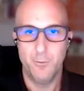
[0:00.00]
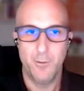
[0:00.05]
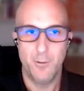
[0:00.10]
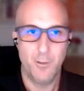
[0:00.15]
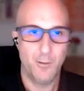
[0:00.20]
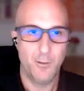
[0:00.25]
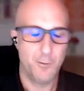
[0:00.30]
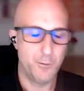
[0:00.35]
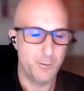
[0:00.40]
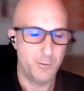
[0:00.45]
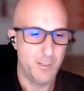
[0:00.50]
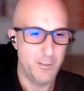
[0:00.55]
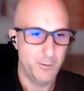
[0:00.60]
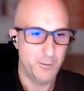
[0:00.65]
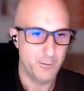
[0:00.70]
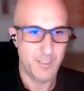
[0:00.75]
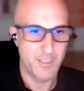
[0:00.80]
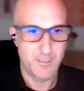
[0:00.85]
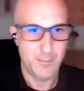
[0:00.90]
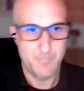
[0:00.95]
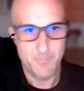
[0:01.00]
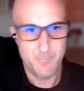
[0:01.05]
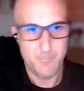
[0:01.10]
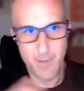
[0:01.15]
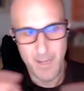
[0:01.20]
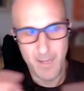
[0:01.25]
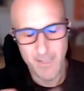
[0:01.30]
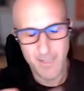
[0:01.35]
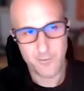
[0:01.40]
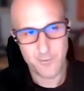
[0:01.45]
you cannot
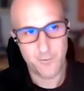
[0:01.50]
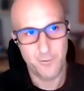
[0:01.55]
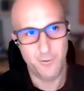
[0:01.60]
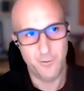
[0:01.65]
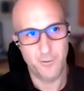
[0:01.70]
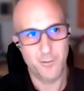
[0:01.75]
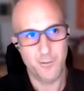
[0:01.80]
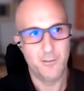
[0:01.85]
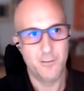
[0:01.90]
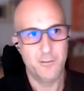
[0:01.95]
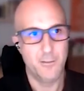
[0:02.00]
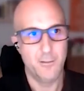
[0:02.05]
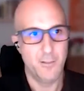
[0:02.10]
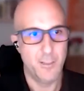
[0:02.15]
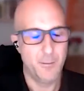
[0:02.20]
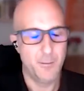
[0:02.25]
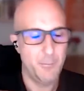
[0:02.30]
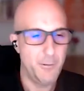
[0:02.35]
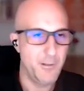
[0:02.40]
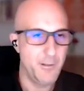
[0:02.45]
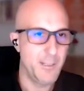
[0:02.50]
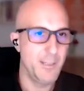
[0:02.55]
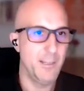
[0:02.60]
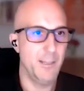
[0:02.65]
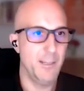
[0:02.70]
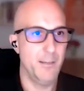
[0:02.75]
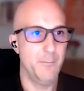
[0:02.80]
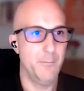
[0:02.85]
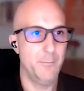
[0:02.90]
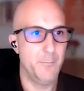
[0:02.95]
invest on delivering
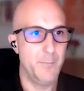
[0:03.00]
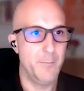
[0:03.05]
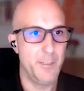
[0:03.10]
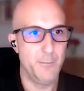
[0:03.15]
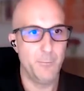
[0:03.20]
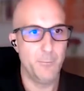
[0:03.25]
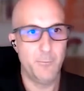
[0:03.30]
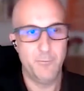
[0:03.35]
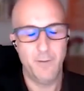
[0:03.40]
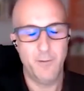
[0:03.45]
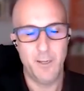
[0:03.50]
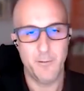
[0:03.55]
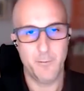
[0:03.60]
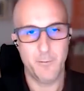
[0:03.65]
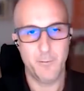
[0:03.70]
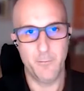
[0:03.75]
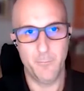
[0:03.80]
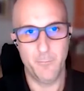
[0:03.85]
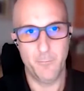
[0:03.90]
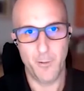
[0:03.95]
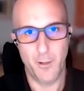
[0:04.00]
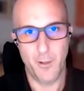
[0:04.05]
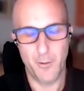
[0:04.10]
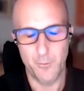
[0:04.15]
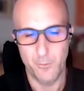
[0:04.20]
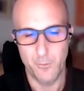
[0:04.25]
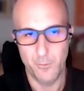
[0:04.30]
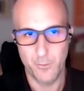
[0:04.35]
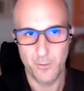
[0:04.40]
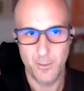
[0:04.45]
a minimum viable
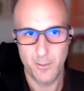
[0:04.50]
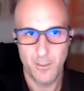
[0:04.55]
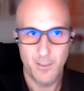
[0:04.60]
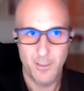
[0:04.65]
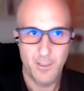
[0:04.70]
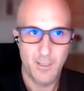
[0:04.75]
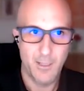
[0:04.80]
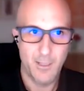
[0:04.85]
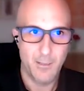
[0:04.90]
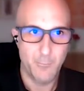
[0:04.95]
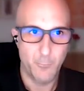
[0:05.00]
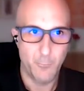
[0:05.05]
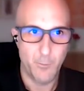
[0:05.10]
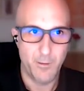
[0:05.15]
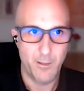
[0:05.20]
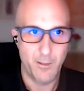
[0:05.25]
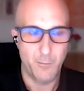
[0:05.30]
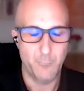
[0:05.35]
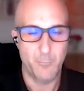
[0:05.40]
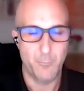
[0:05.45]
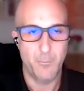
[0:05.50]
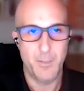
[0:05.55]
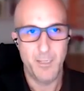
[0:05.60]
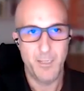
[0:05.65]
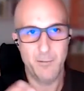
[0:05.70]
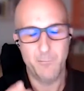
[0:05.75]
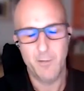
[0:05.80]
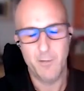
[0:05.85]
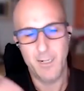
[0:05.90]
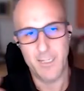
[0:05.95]
product without
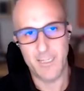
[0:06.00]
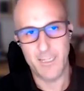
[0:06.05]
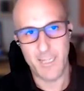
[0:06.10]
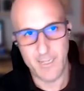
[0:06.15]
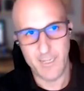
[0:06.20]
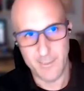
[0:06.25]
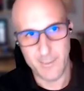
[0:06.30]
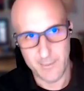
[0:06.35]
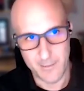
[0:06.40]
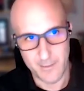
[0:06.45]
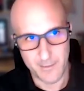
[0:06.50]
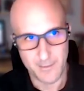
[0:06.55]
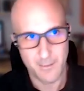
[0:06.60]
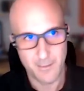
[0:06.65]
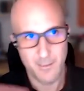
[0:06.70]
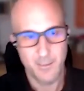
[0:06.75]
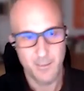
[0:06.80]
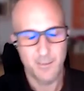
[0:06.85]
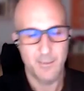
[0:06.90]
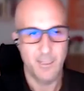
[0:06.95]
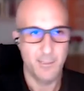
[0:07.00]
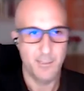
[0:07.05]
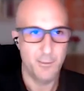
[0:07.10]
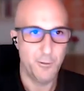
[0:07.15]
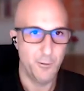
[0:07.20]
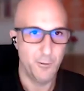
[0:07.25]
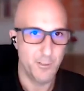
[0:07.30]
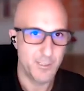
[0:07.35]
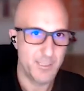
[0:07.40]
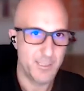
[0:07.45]
being validated that
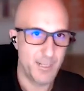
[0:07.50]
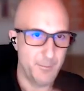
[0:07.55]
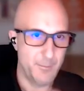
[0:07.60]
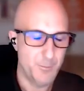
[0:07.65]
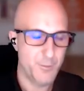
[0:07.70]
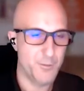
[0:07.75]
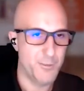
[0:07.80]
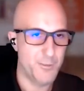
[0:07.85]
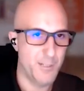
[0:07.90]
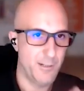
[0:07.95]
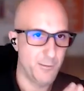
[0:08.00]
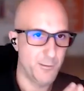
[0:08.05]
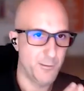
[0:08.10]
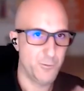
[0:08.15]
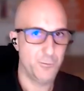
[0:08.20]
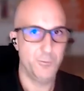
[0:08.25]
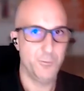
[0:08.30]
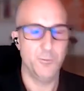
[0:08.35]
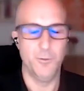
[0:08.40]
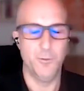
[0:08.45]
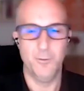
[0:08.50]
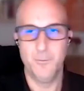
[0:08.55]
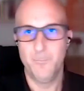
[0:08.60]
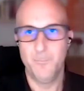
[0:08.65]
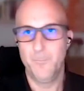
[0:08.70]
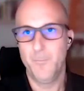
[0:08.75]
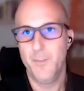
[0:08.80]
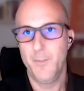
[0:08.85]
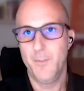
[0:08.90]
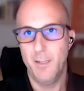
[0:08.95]
your assumptions are true.
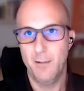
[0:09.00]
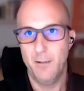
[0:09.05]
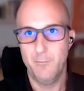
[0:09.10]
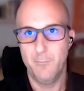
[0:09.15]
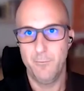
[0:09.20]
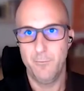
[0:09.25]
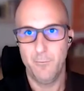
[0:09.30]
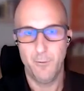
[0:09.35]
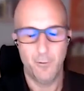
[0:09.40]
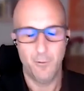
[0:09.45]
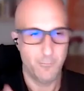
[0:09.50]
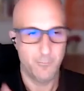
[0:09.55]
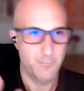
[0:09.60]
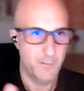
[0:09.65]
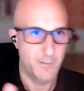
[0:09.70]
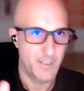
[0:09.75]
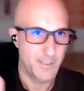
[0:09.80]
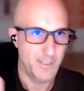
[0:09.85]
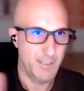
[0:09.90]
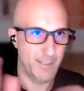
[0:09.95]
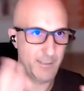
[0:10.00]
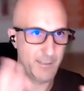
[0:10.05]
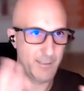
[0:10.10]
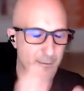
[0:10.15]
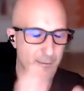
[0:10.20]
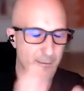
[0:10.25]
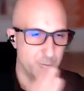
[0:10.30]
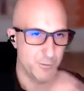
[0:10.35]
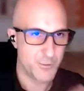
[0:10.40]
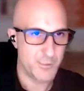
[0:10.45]
And for
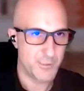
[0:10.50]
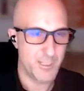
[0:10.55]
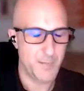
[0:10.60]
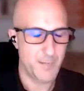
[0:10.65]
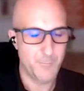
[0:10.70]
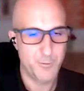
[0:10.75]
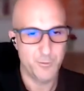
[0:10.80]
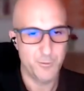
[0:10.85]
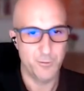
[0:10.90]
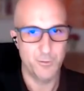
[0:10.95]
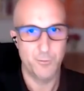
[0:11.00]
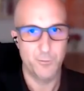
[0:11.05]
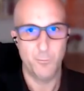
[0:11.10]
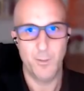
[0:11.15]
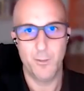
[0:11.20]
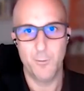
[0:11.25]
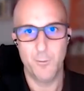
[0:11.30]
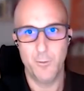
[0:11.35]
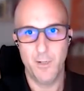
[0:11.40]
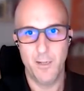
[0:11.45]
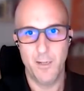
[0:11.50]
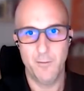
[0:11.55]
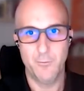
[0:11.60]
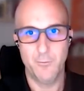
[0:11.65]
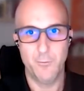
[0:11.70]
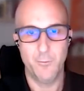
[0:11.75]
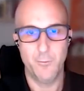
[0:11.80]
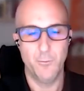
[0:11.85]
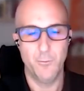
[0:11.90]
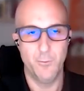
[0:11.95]
validating those assumptions, what you
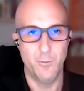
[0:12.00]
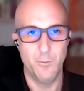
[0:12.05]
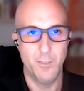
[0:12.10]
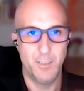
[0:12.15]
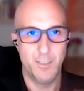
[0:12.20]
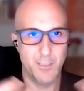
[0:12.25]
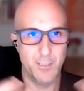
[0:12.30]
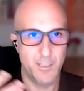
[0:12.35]
have to do is